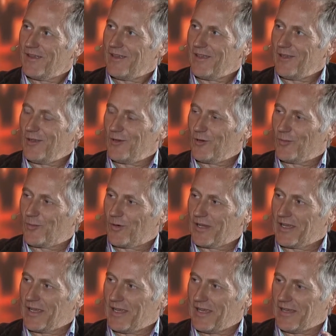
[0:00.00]
you're
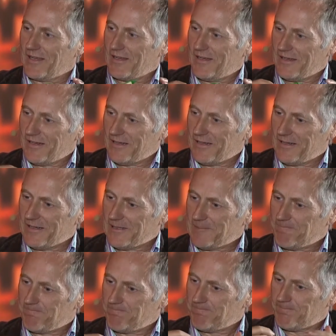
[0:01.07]
bringing
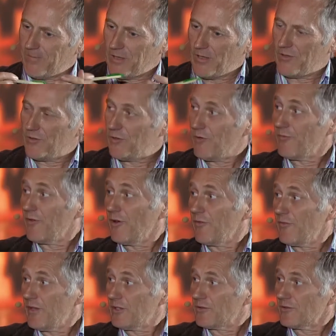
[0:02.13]
um, a lot of the new phone
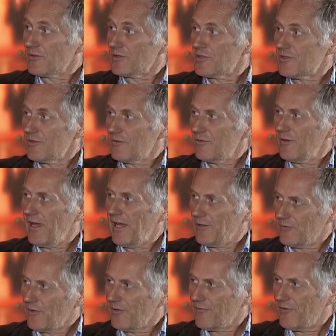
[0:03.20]
features to
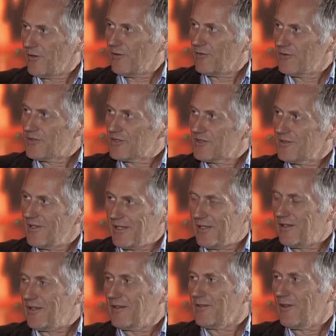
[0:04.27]
Android phones. Are you
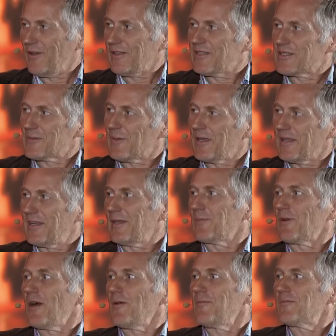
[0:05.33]
gonna, do you anticipate any
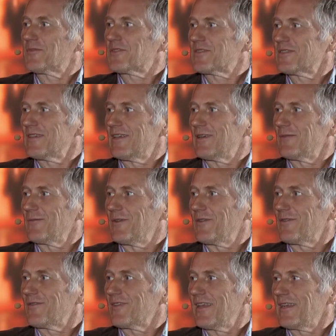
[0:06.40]
problems uh,
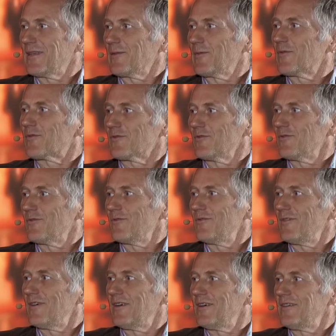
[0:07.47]
with getting them through
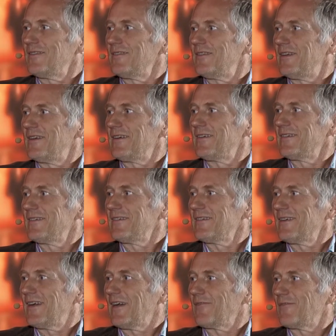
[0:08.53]
on uh,
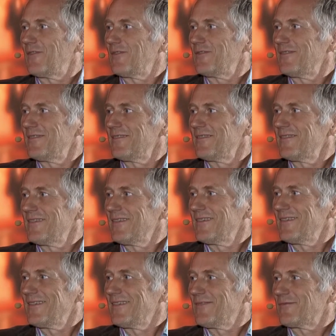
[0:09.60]
iPhone
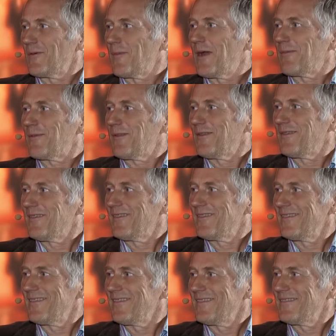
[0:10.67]
from Apple?
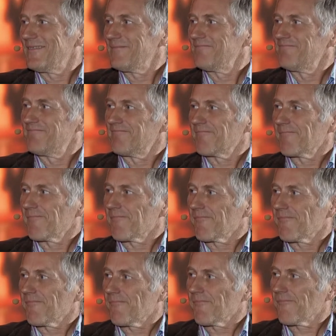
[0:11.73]
Um, we have a
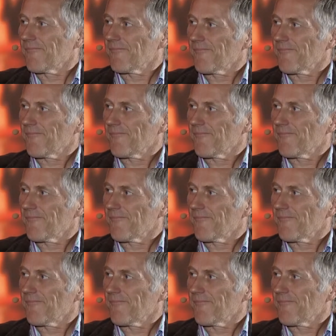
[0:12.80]
great